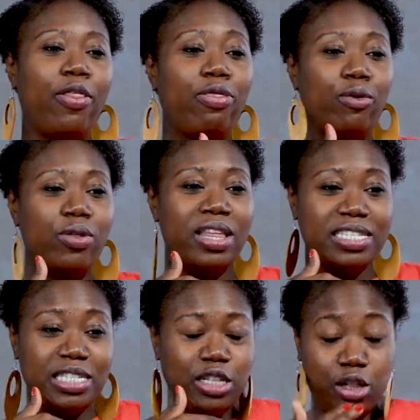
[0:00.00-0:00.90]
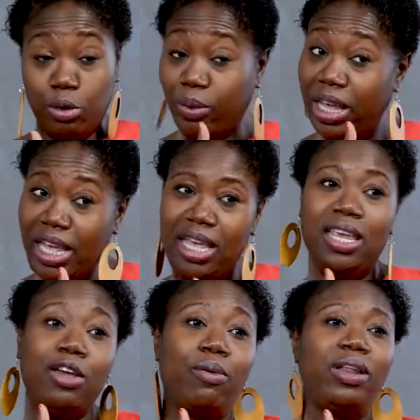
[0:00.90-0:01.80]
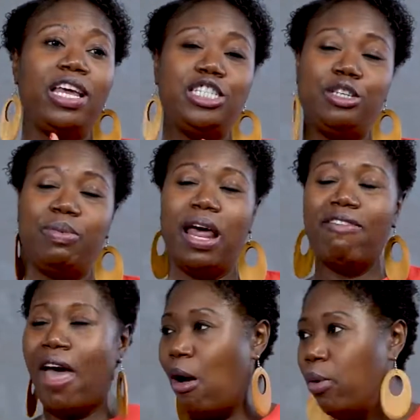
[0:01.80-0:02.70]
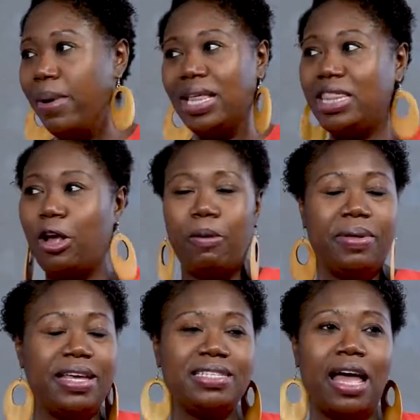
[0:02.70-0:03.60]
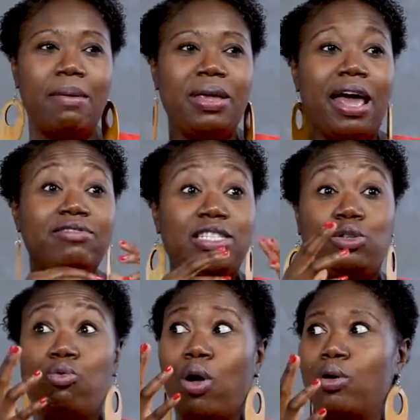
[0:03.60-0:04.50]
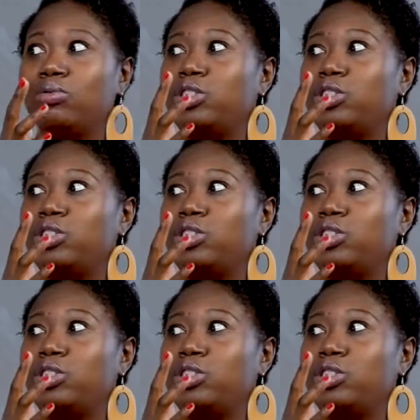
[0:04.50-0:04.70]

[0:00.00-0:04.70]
through this 3-year relationship that I've had with my therapist, I've just grown